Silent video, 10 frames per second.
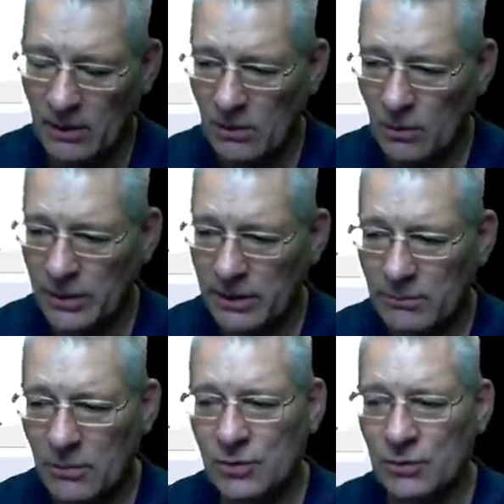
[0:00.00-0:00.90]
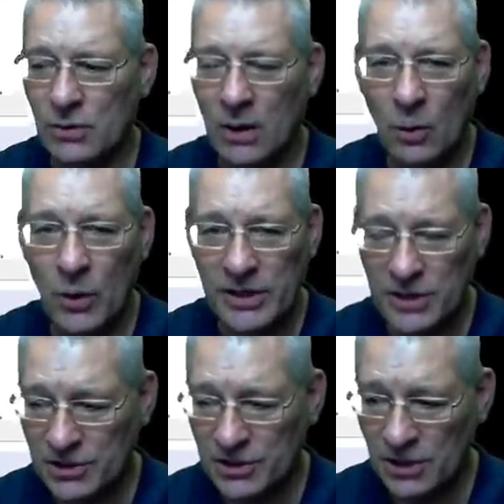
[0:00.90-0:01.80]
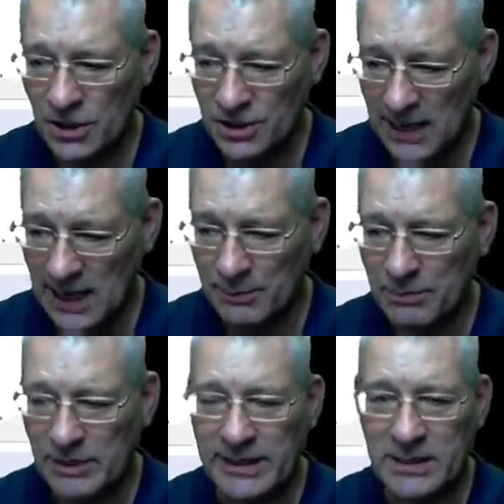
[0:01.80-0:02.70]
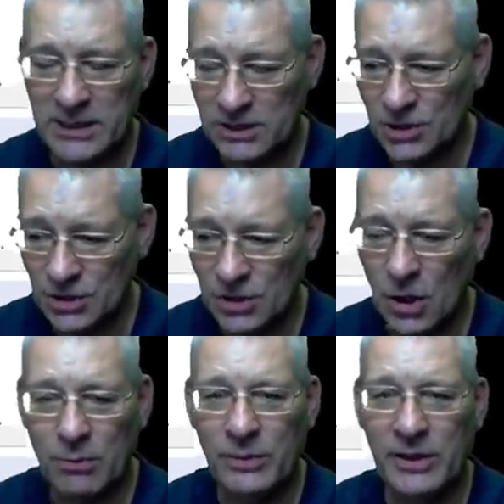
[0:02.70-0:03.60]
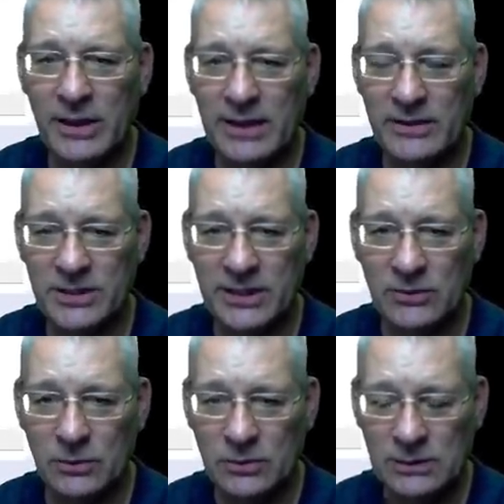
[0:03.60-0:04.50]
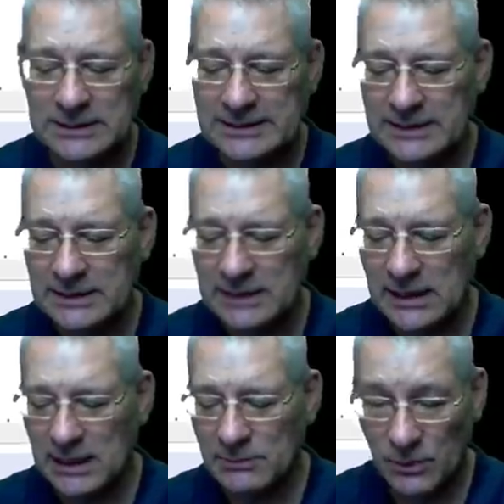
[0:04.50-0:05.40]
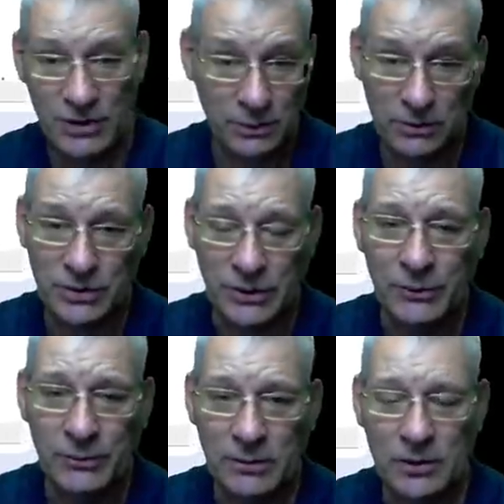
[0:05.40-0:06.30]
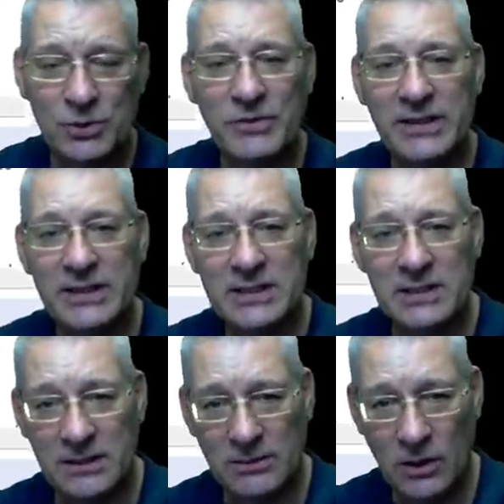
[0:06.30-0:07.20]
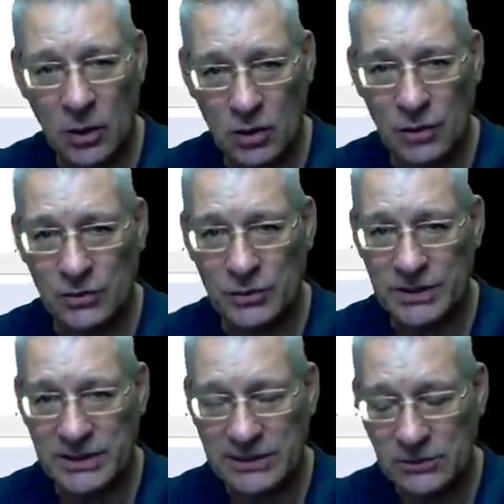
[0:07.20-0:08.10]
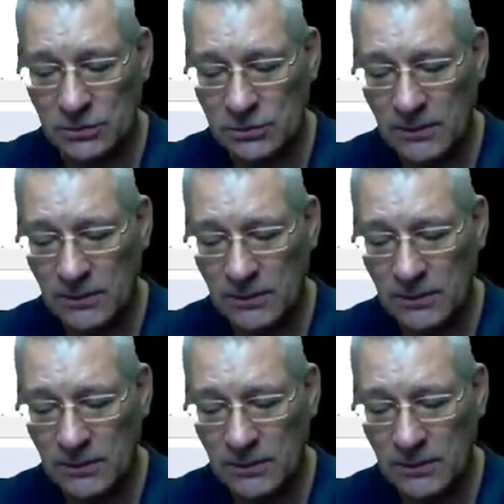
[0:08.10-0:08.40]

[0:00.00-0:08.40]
oi module I want you to search up please and stop when you get the signal um, which it will do Because if it doesn't lock onto a signal